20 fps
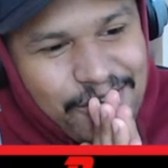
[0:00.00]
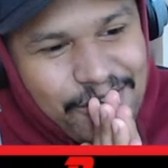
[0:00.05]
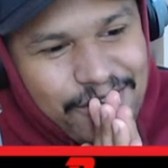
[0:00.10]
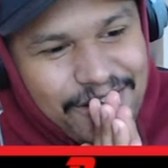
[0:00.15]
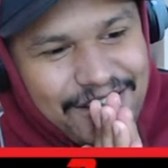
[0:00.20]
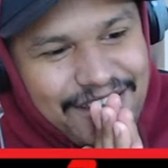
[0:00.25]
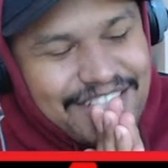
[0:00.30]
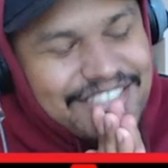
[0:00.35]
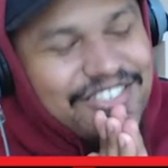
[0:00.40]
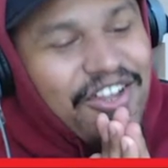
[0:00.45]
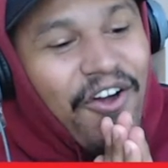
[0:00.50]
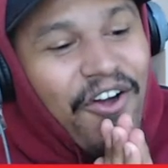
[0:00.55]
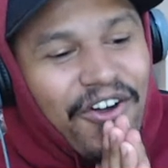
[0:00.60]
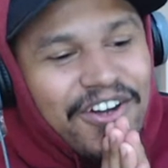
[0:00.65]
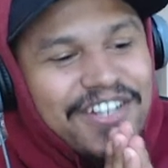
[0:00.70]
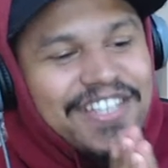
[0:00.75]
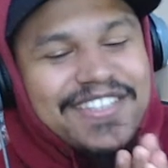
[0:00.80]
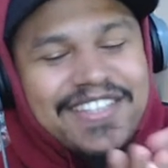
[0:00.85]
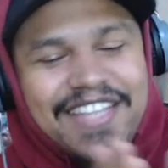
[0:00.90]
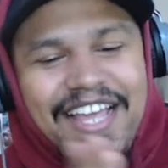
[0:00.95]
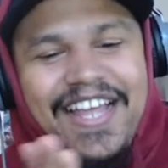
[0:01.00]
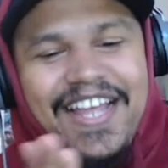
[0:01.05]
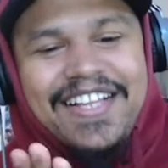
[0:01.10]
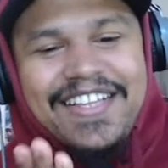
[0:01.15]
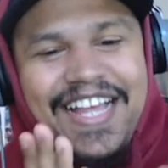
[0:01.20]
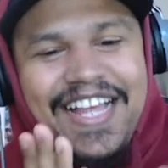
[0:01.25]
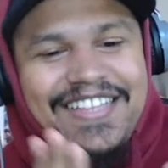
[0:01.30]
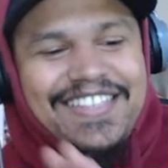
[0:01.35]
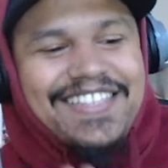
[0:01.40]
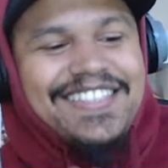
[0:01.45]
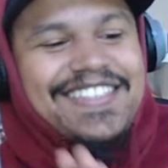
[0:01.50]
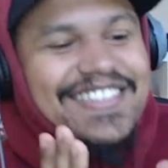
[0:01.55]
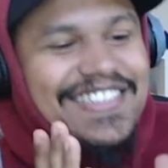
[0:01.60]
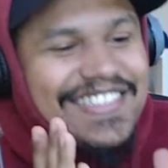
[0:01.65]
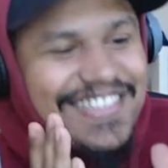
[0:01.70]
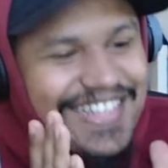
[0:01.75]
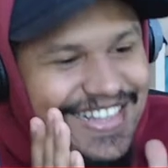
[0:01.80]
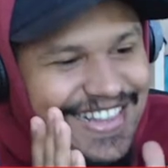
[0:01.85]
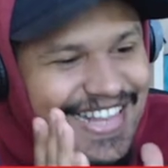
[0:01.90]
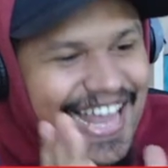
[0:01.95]
it's hard to think that this is
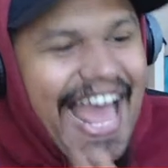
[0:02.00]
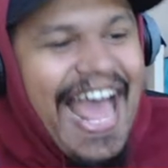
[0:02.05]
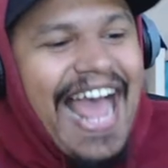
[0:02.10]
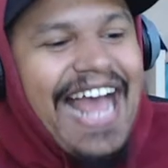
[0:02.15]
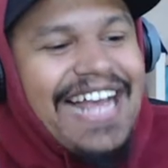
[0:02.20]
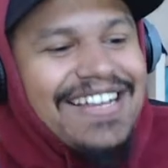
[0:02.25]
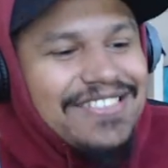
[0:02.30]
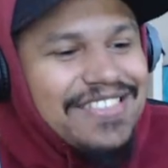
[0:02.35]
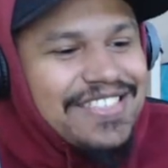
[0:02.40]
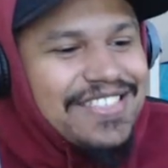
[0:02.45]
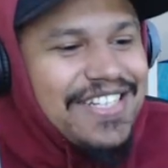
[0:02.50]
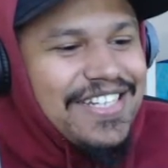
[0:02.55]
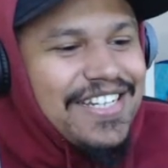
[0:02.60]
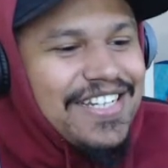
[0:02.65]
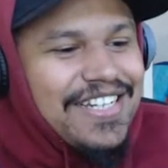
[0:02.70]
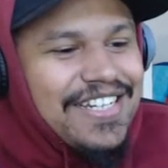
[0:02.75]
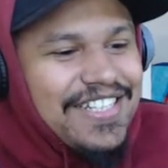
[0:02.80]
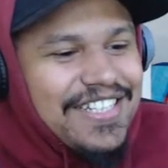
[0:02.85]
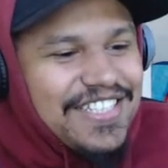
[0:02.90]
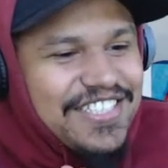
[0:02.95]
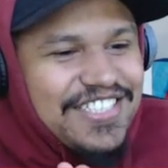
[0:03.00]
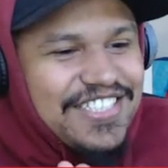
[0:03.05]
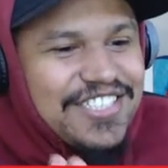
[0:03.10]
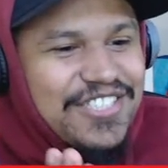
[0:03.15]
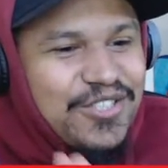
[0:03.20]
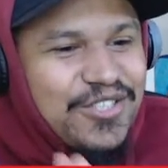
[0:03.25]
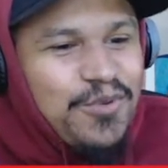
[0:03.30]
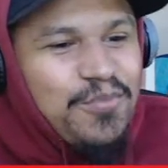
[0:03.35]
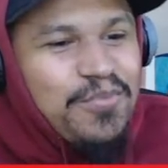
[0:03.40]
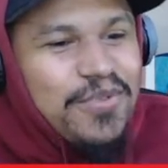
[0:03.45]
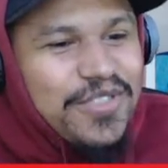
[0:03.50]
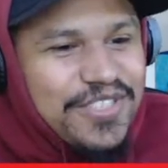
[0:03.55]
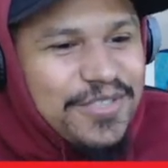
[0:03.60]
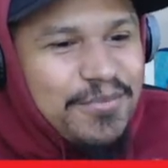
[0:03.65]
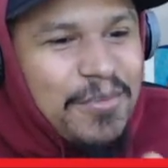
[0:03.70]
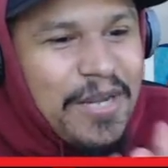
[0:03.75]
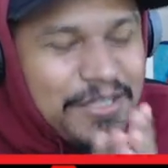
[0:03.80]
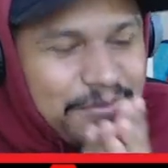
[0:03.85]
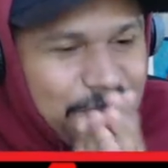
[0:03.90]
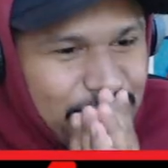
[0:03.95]
the last Super
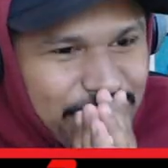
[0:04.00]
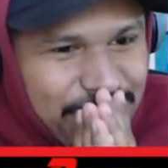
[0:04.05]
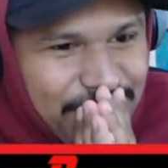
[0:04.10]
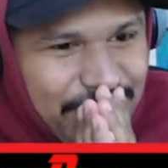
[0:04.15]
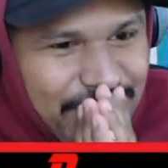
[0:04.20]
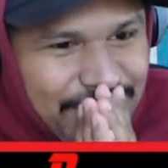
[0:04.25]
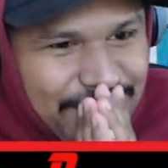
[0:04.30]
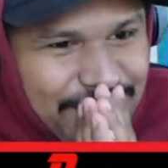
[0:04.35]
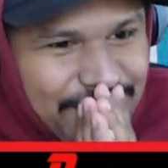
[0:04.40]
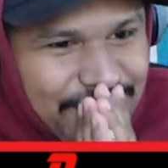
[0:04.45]
Smash Bros. fighter.